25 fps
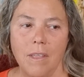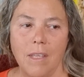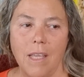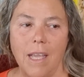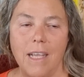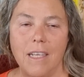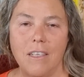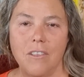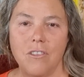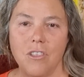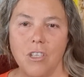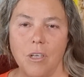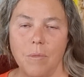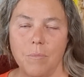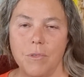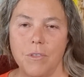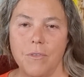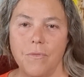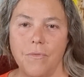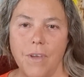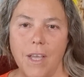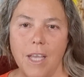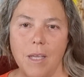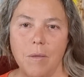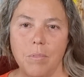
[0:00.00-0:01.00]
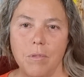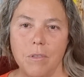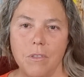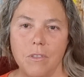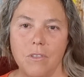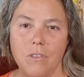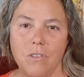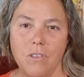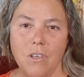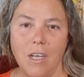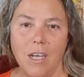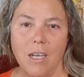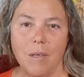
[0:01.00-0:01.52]
Aesop's
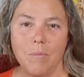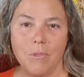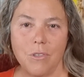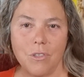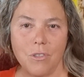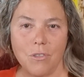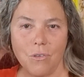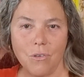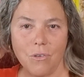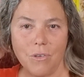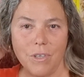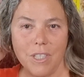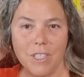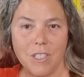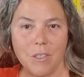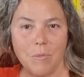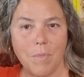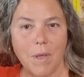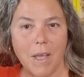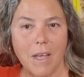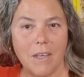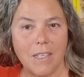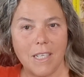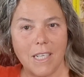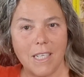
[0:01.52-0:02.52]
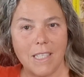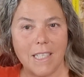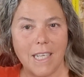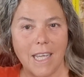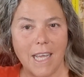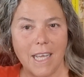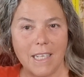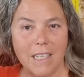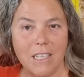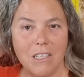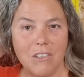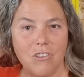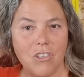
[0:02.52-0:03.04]
fables type stories about
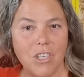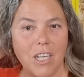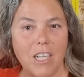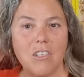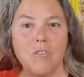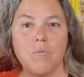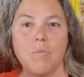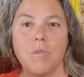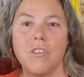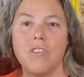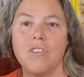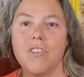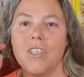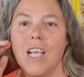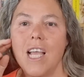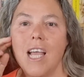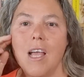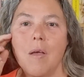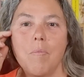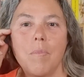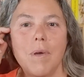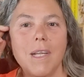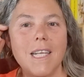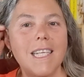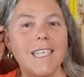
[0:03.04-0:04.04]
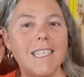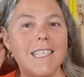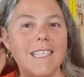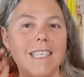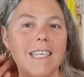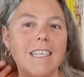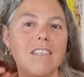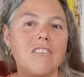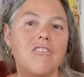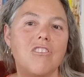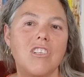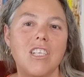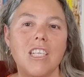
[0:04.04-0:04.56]
Hatani judgments, but
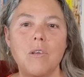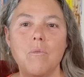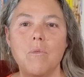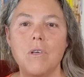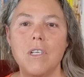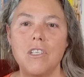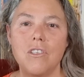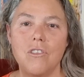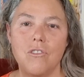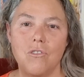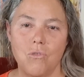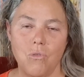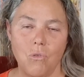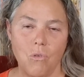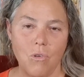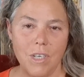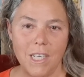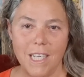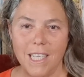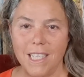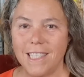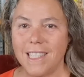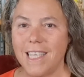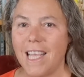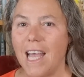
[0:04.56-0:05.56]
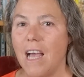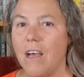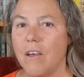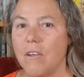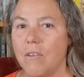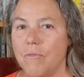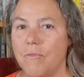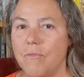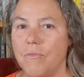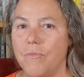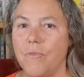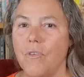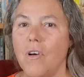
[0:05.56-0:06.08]
essentially what he's taught is how
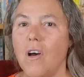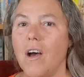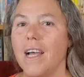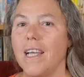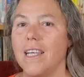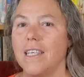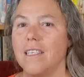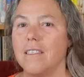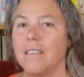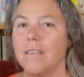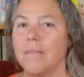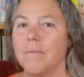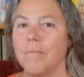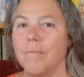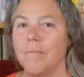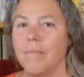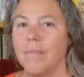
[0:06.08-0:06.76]
to fight.